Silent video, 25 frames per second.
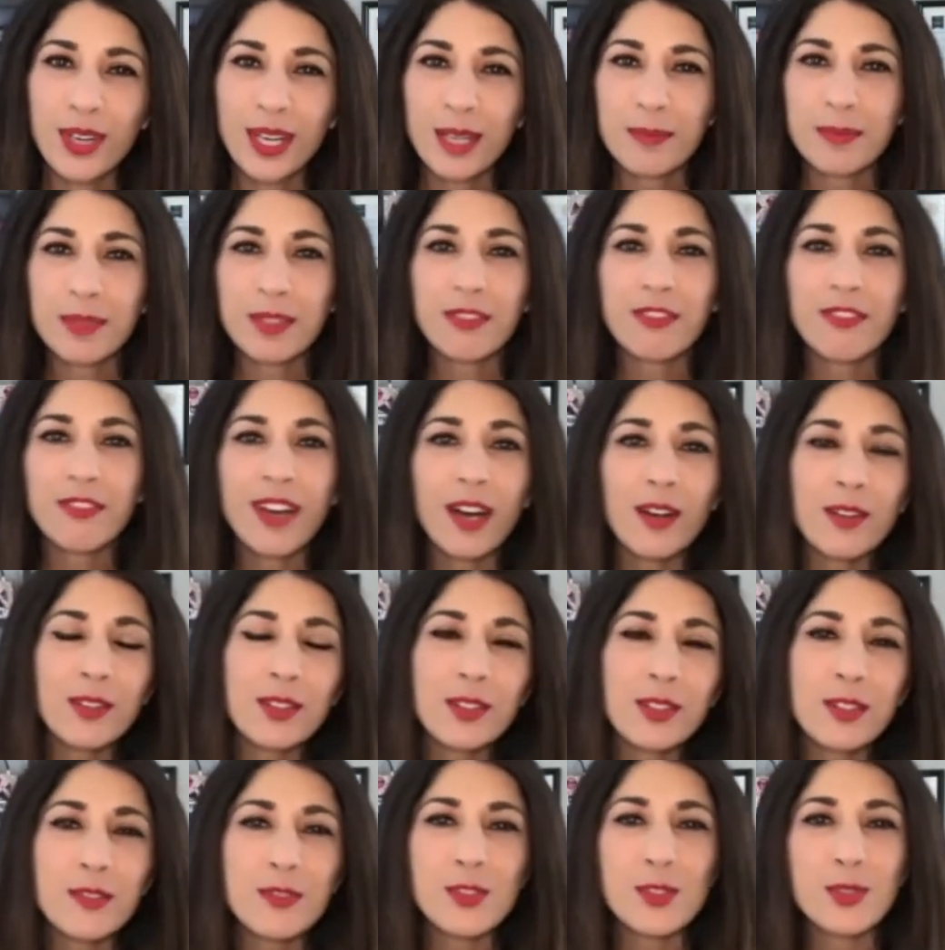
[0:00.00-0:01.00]
I'm the
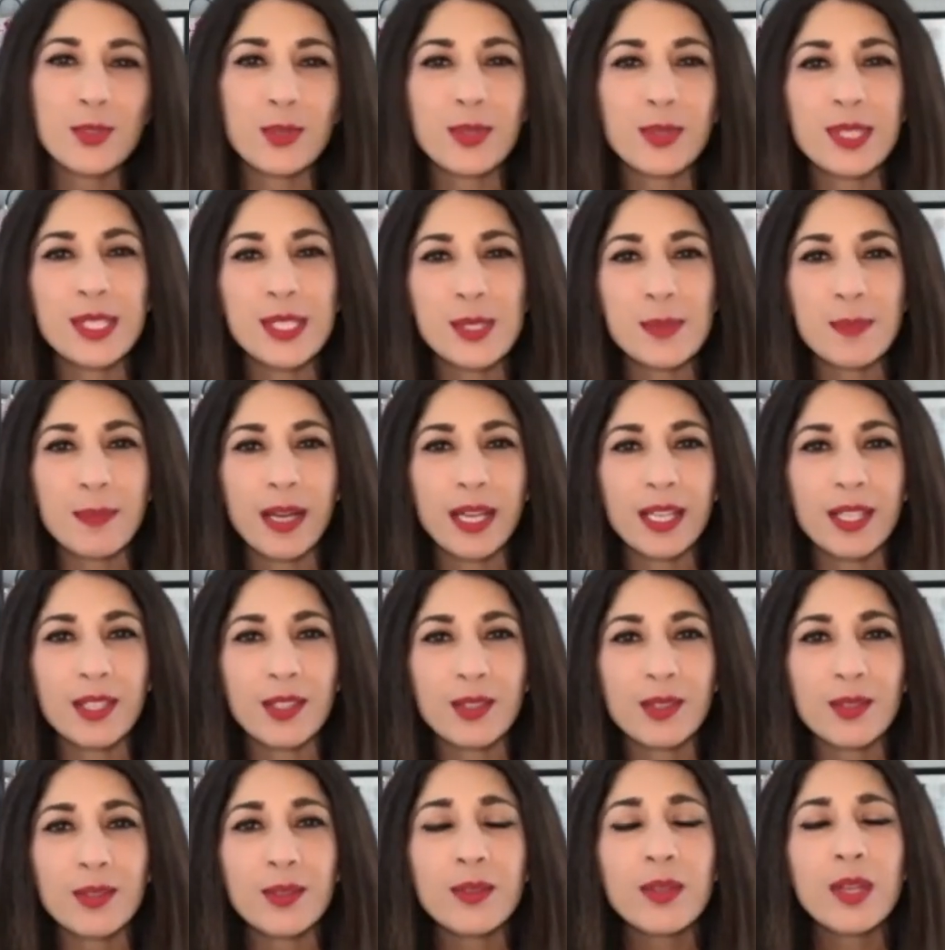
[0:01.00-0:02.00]
founder of Stories by
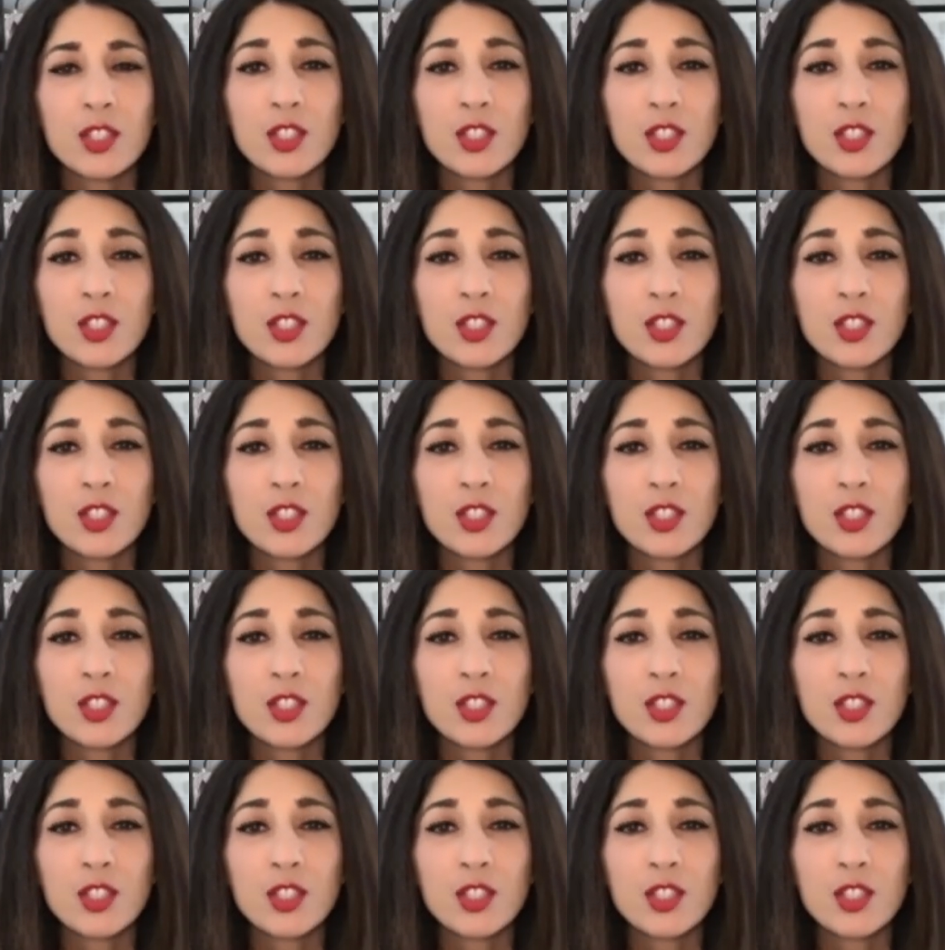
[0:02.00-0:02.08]
You,